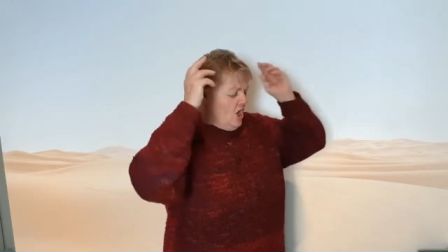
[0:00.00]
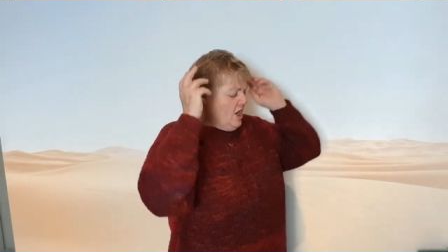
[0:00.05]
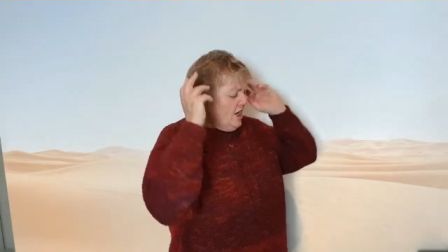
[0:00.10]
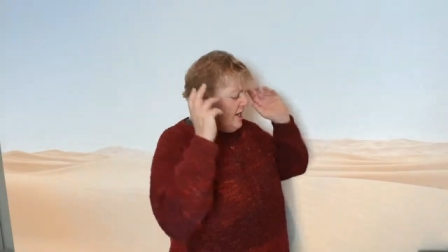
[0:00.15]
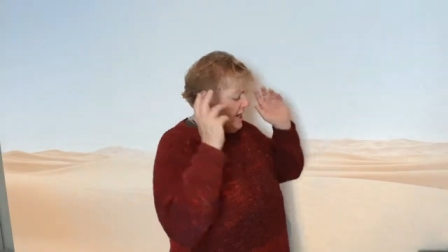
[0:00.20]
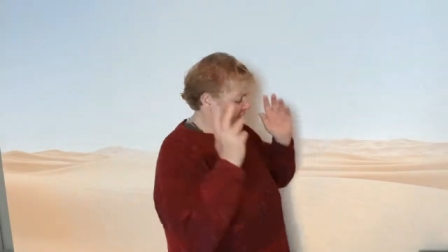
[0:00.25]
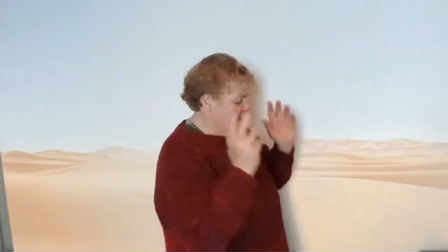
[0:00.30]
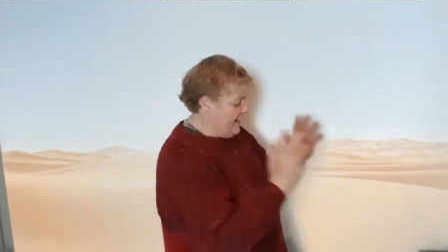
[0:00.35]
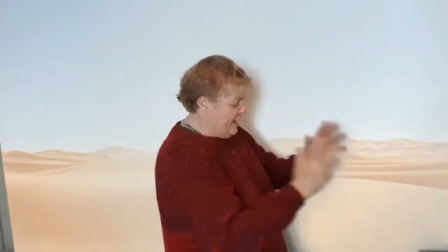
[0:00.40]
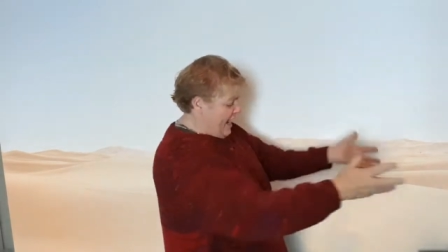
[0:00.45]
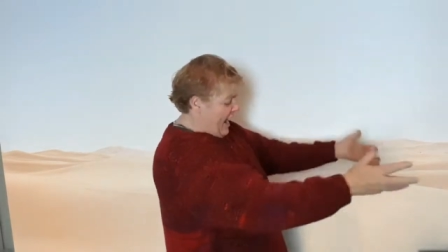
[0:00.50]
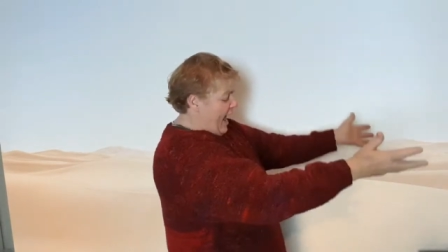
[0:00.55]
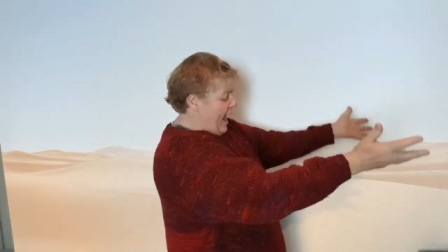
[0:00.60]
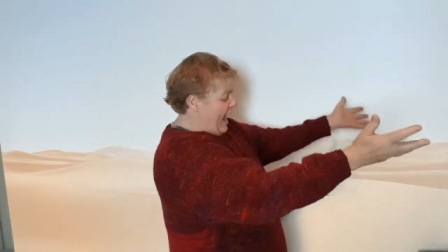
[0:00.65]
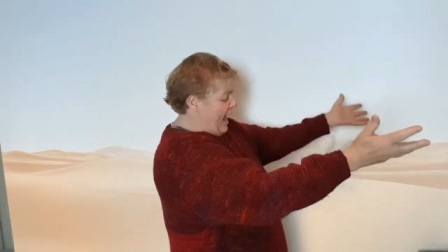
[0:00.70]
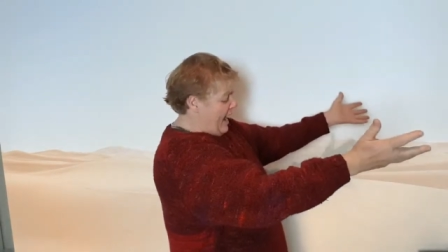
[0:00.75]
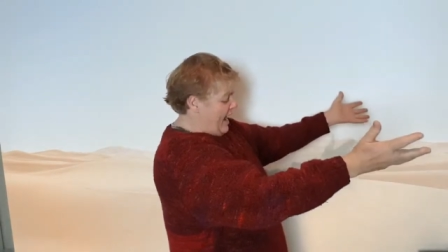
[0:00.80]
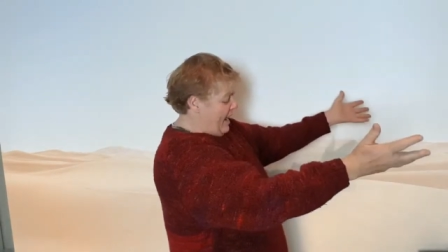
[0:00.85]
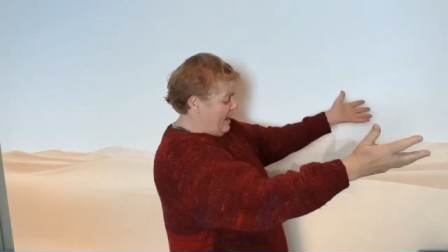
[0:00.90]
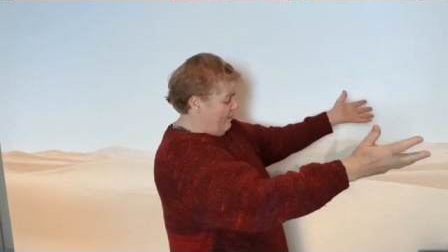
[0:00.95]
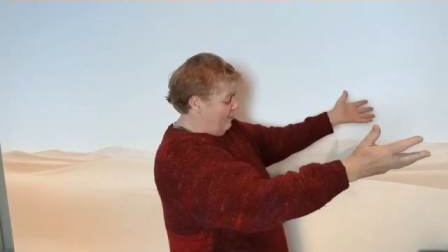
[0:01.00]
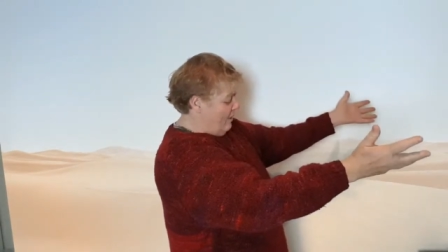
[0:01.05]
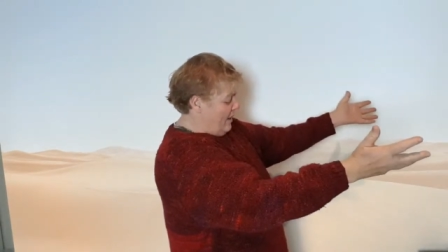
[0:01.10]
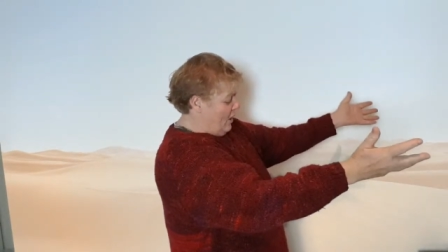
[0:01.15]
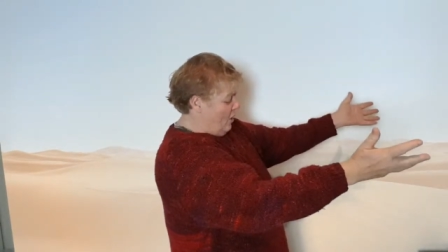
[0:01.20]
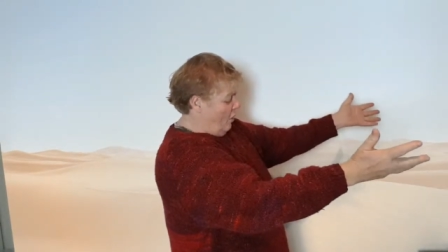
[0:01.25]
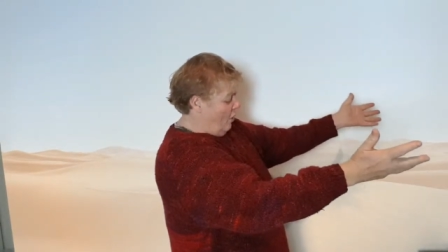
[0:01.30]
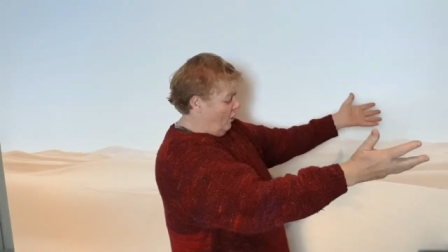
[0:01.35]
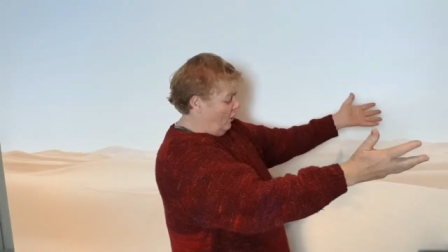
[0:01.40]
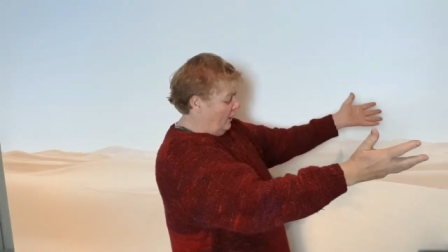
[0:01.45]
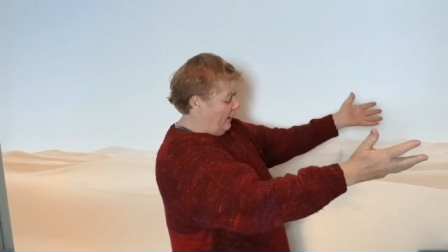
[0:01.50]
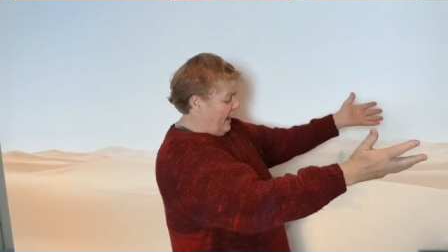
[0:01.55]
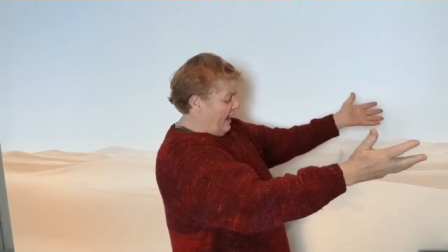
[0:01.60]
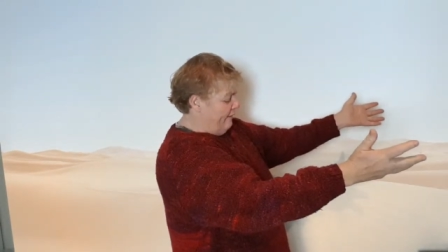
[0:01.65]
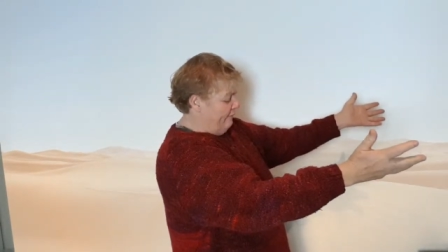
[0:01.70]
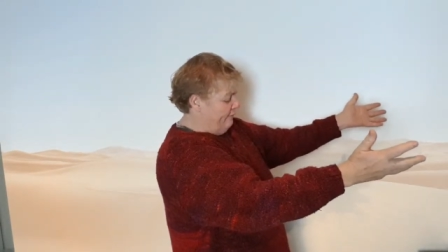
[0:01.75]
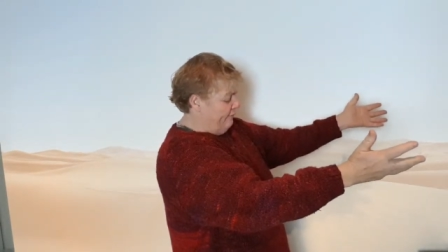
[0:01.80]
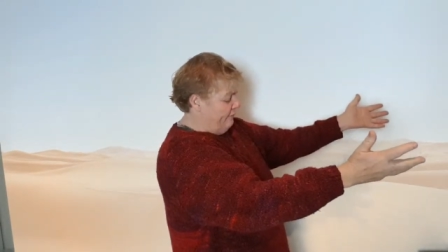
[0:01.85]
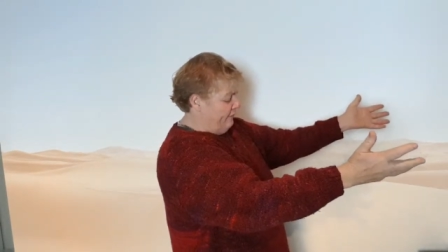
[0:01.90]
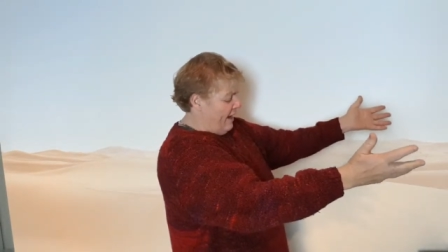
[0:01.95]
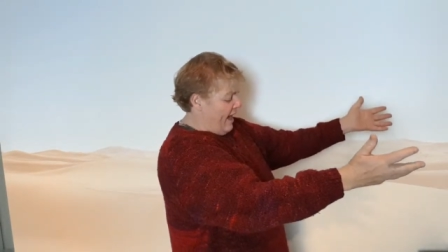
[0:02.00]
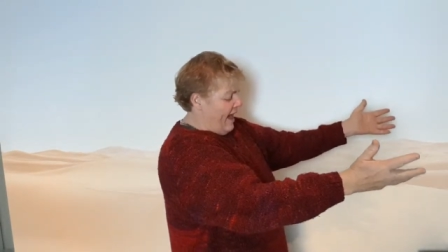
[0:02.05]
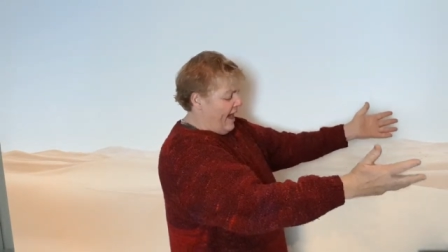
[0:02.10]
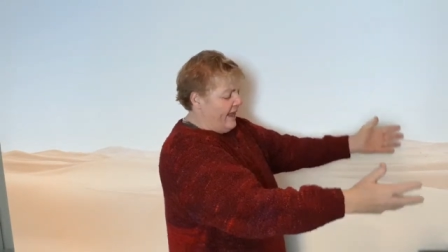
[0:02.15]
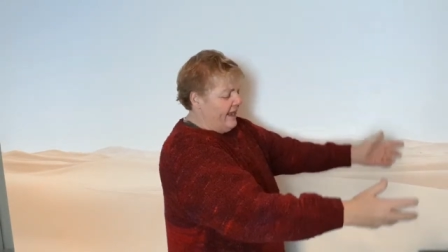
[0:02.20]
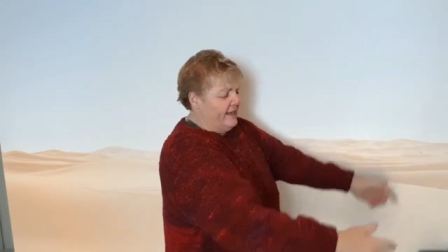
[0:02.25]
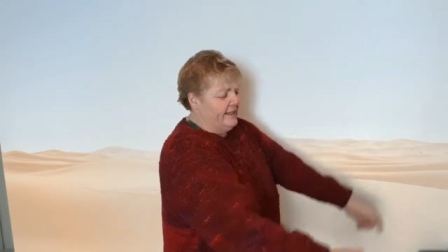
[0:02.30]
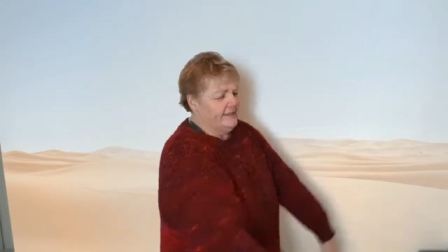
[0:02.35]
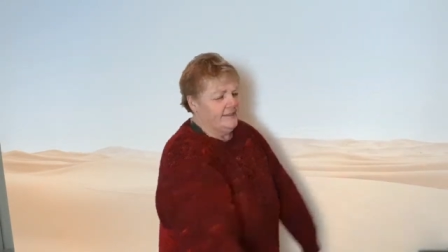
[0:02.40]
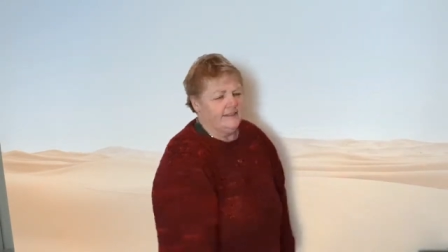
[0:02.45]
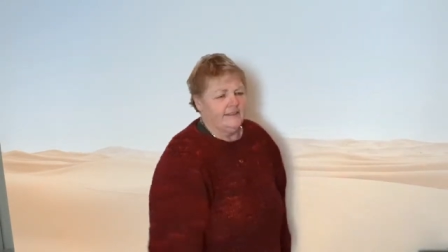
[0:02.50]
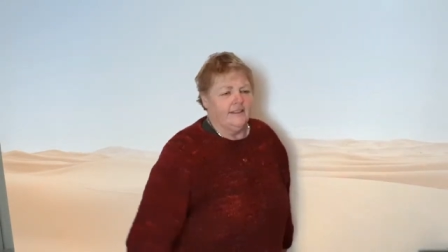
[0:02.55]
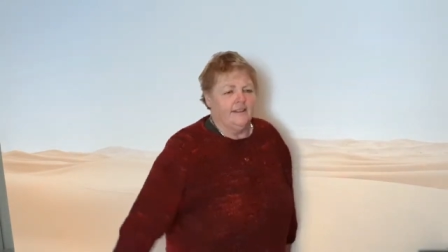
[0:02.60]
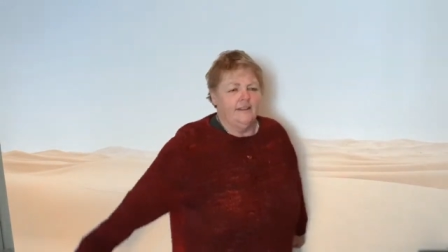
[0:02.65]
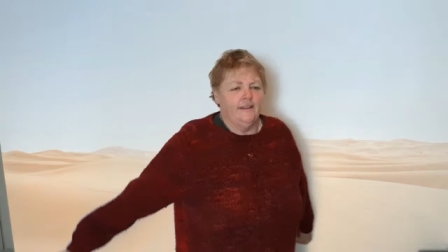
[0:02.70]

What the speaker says: Yay, we all love flays.